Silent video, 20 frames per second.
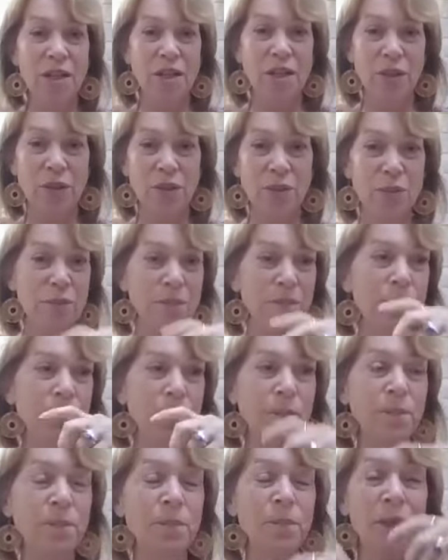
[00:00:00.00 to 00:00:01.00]

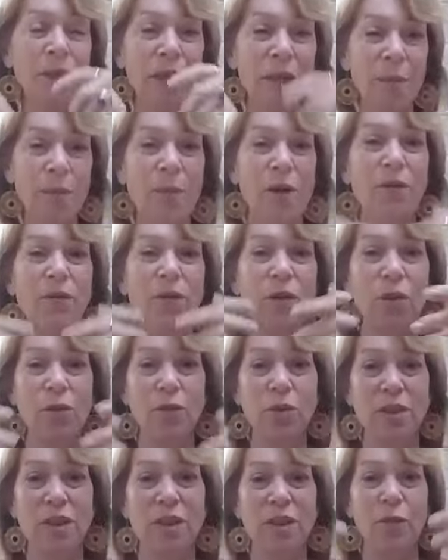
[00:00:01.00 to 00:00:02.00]
to keep giving
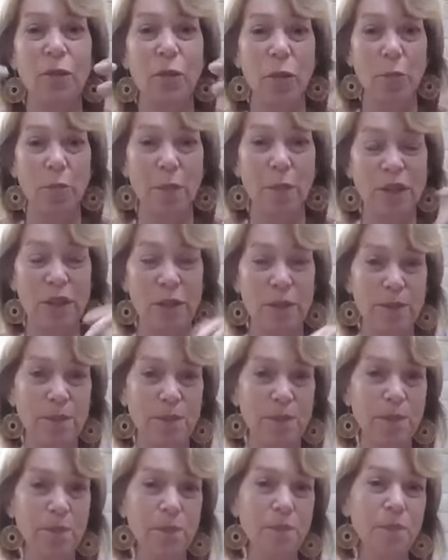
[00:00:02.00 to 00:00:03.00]
yourself
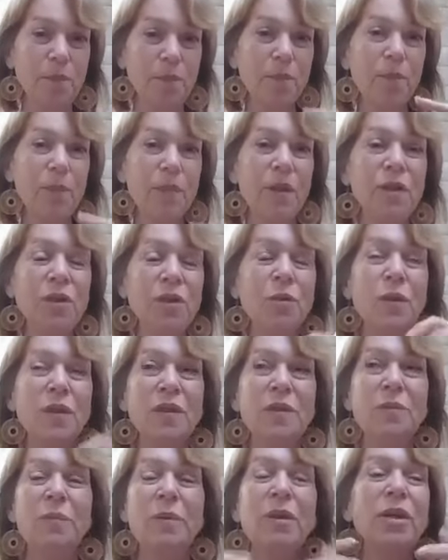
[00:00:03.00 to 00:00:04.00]
permission to
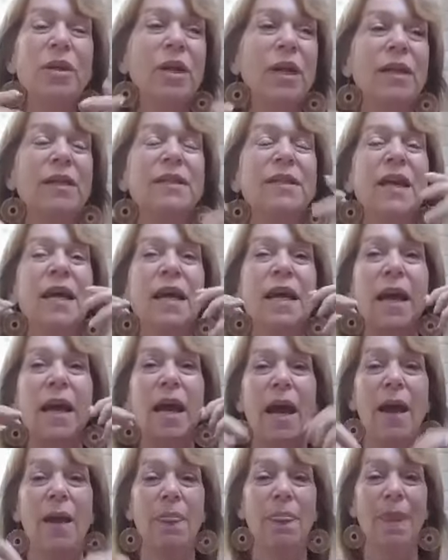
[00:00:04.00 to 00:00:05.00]
experience.
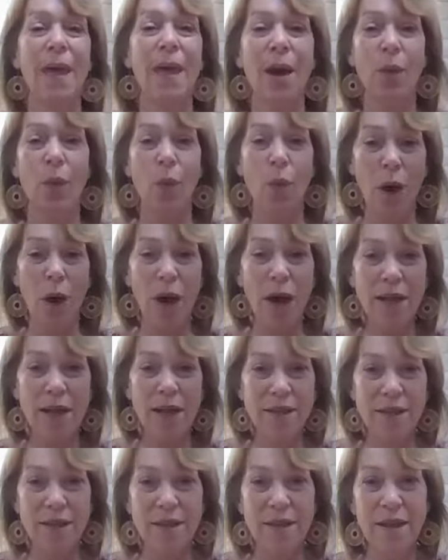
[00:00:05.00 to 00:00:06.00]
And that
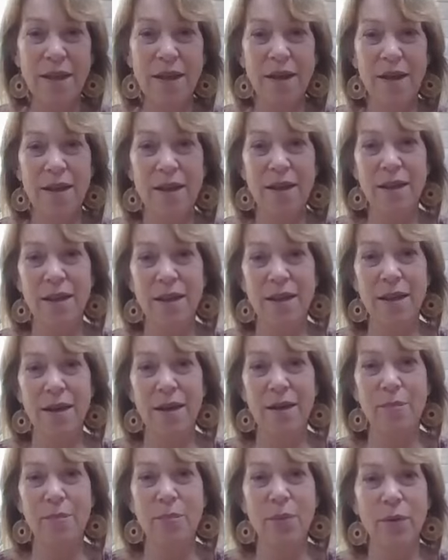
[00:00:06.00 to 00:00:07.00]
was
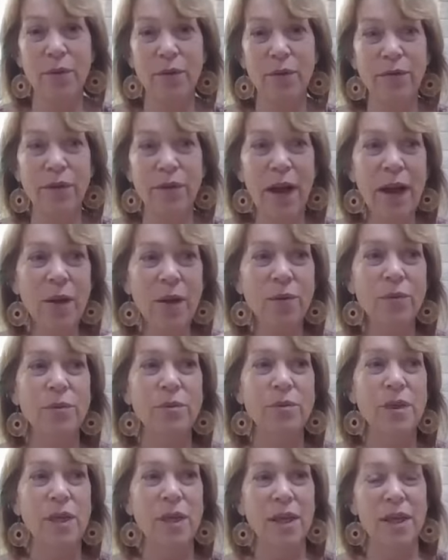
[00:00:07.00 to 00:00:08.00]
the
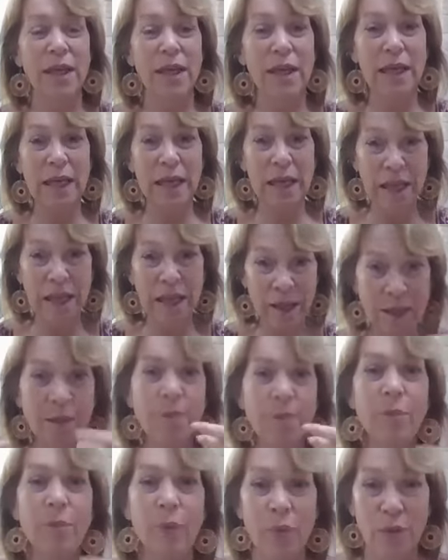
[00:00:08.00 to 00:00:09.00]
profound
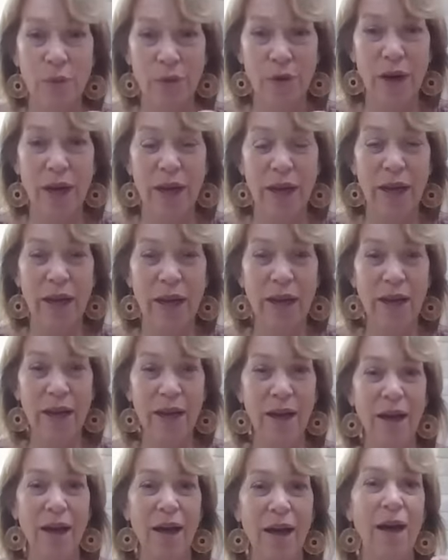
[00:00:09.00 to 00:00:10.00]
inpouring
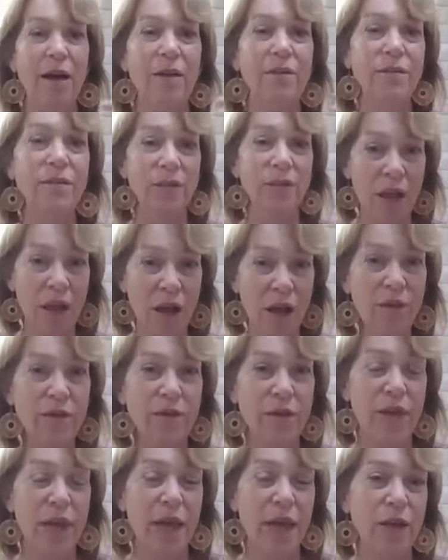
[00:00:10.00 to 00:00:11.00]
of
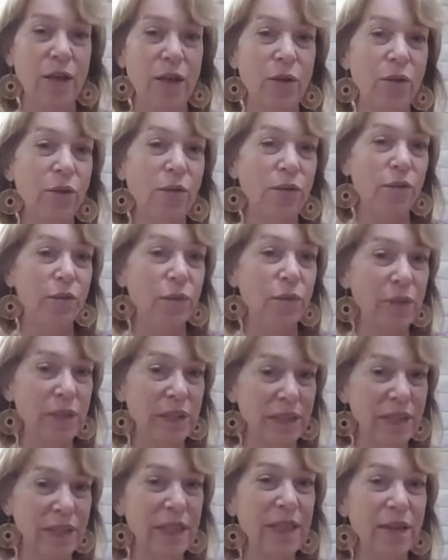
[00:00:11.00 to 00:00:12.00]
love that you've
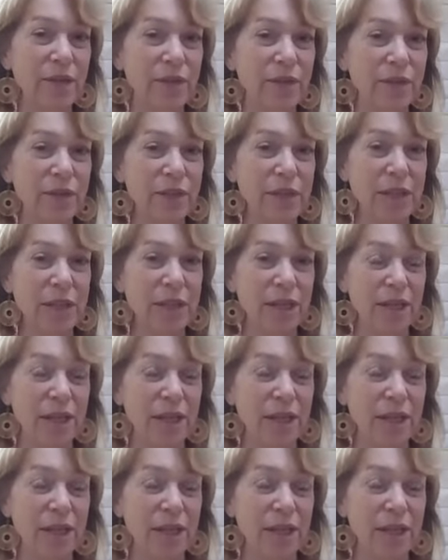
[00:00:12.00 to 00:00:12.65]
received.